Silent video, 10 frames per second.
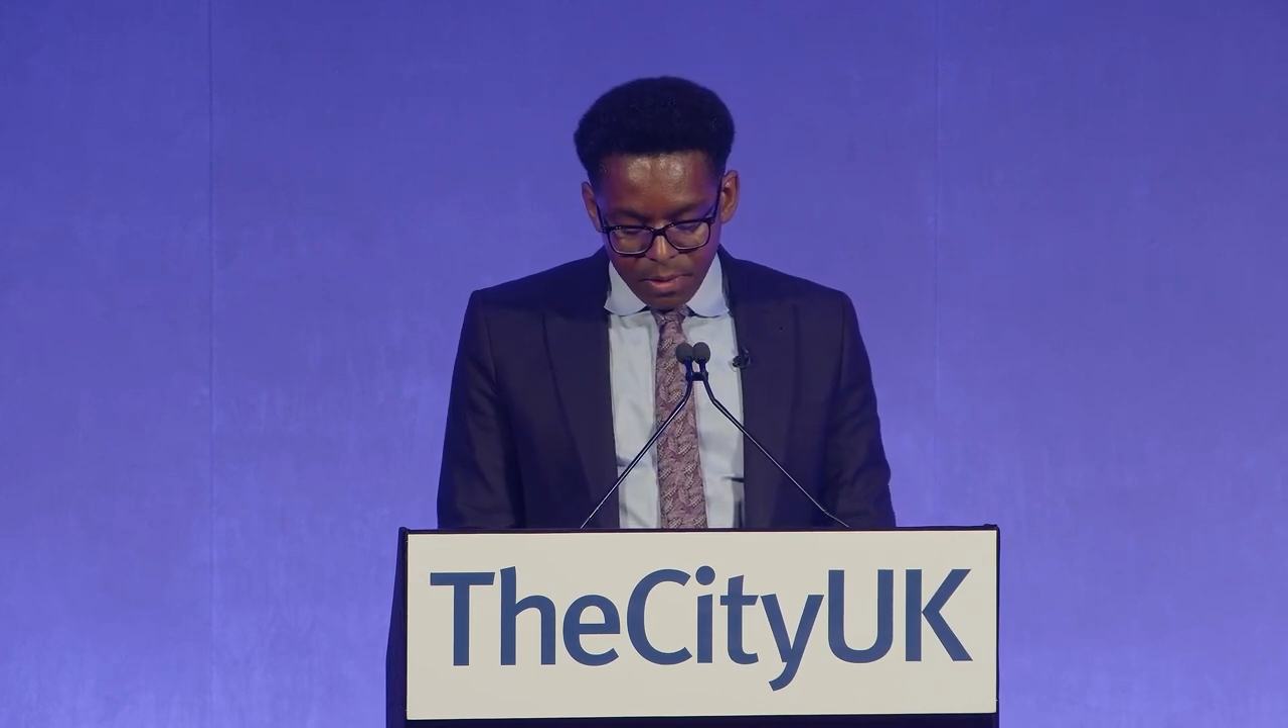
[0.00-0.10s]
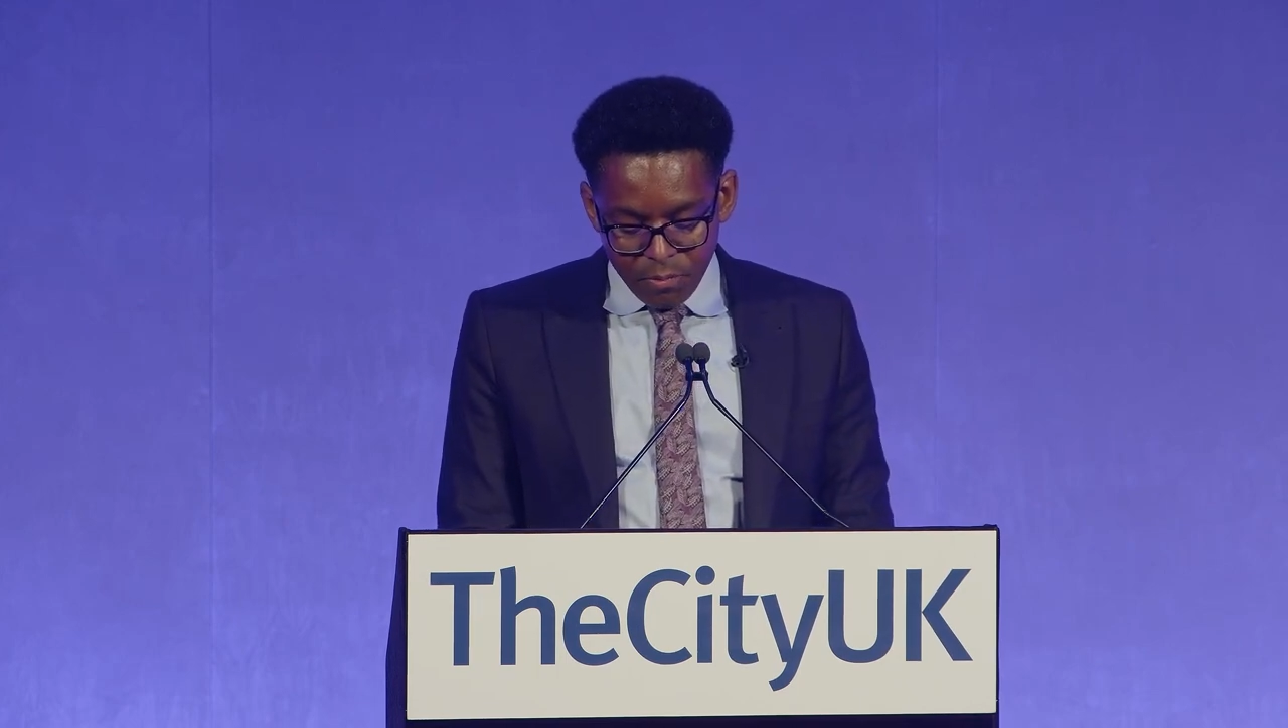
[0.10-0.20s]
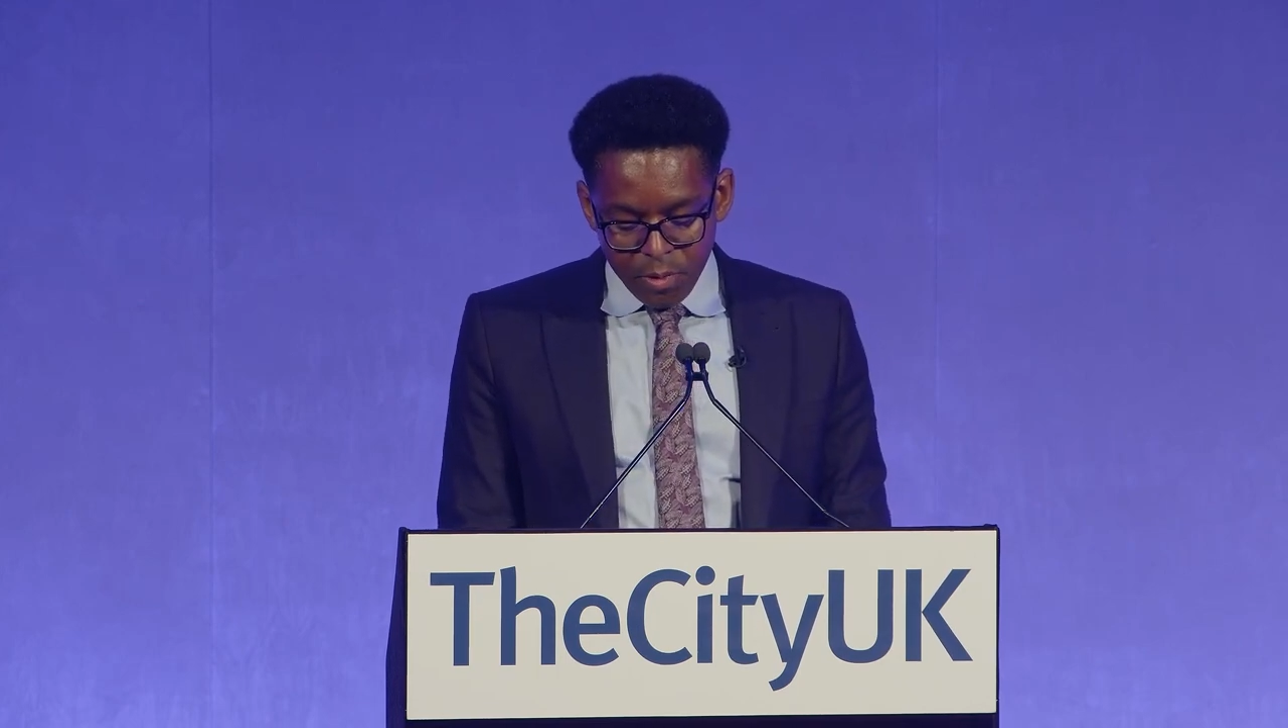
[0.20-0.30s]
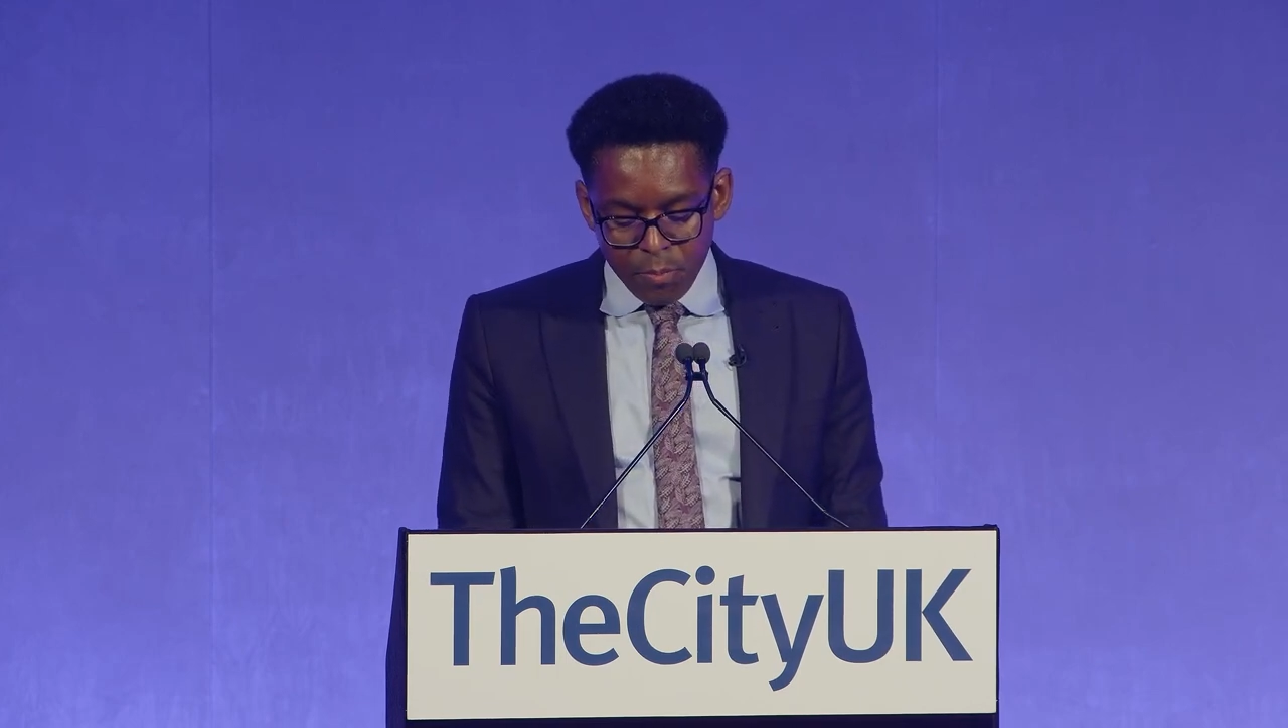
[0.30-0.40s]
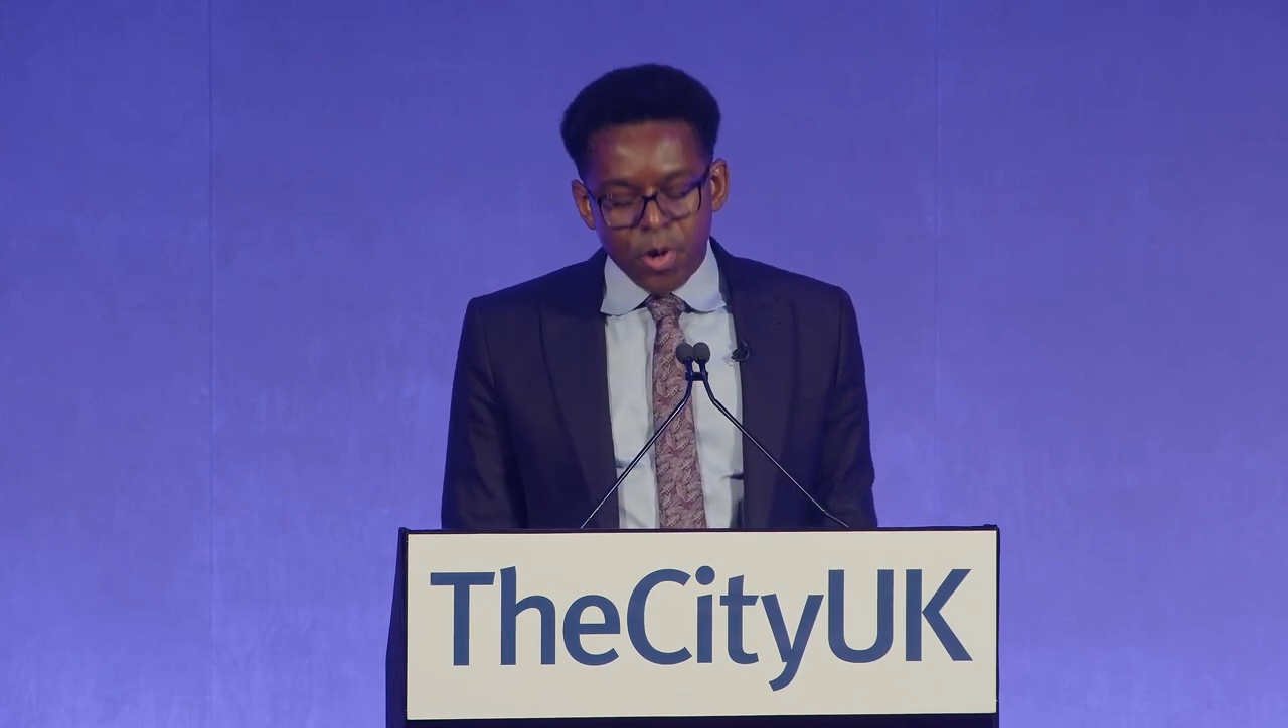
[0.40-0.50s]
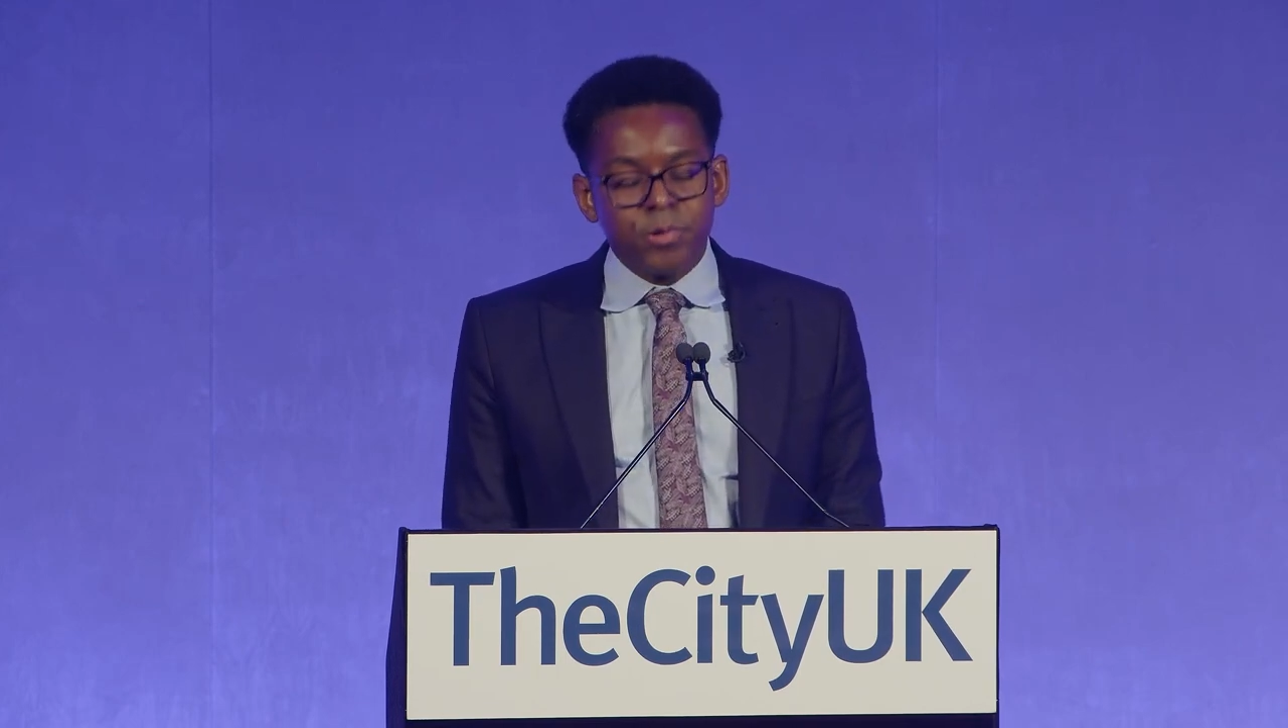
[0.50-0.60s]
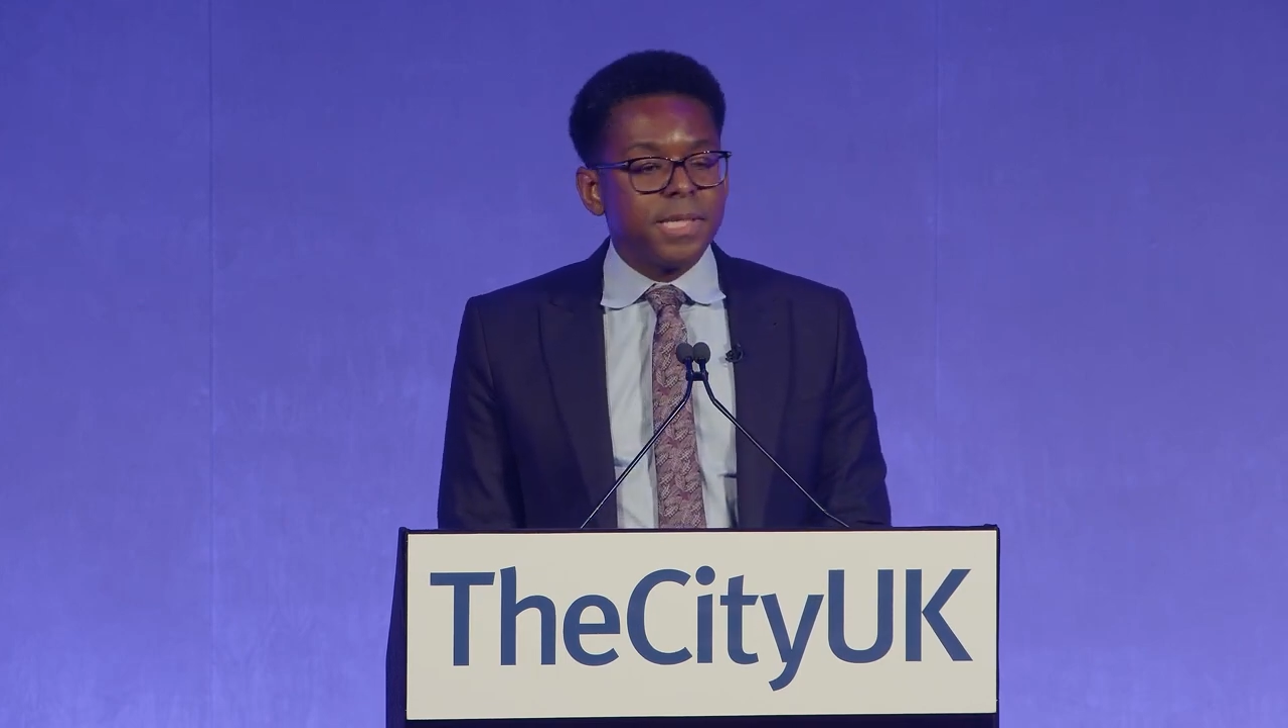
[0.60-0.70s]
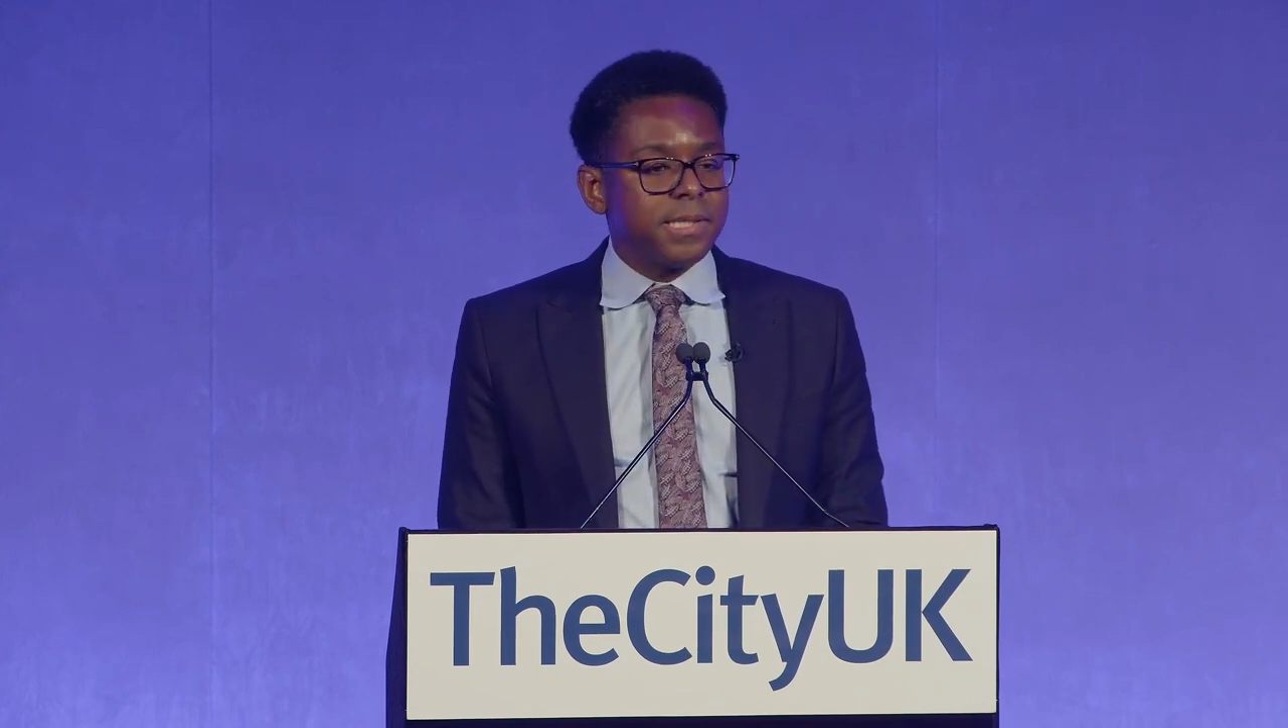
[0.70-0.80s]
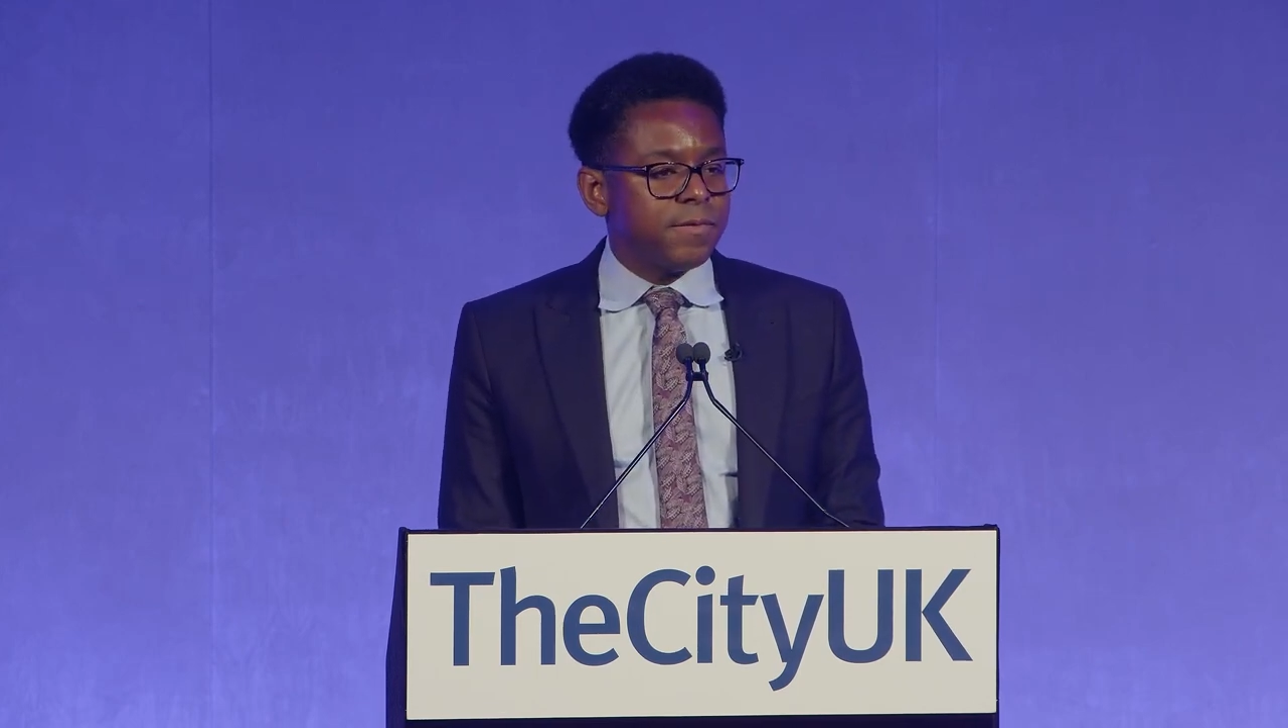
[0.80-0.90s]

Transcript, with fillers: We're in the process